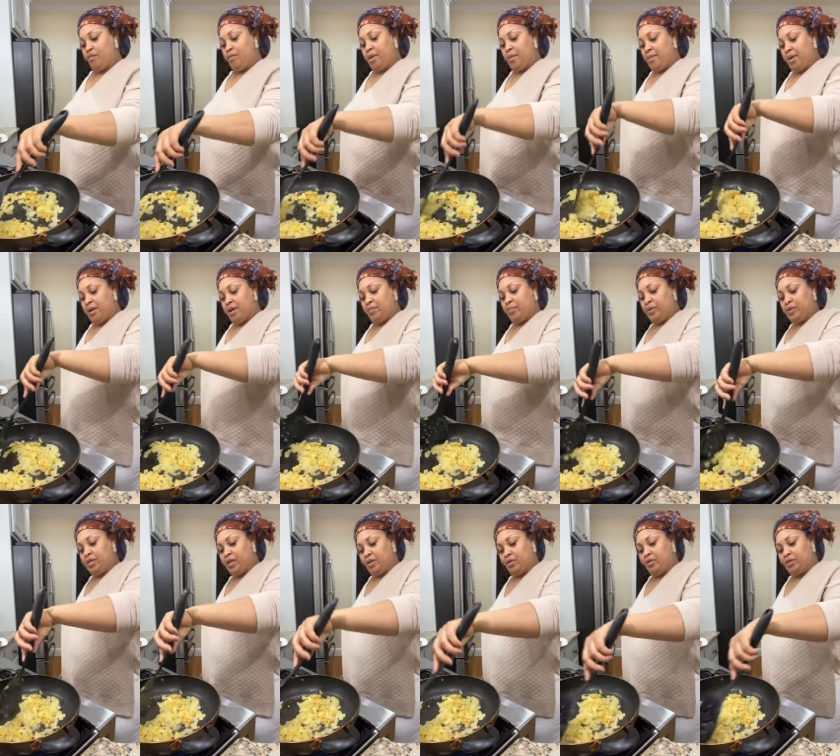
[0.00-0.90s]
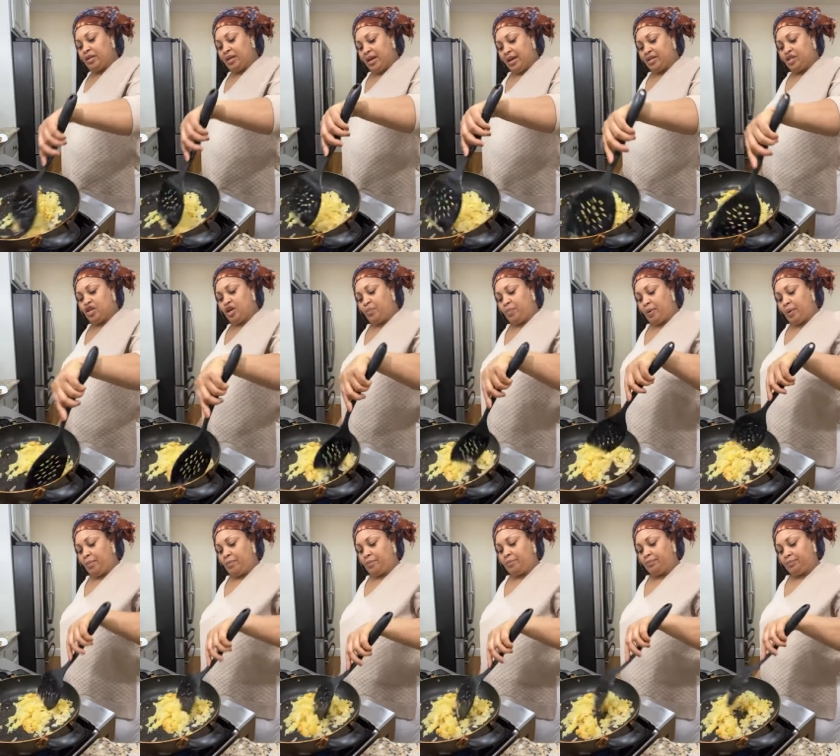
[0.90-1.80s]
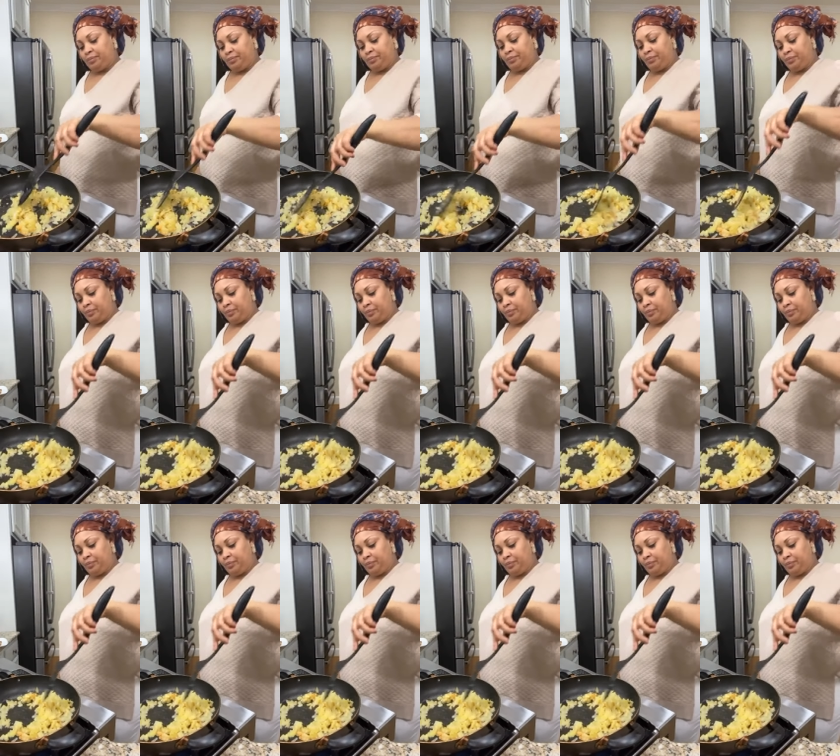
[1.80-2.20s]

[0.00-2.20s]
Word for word: You all remember the potato that I chop up?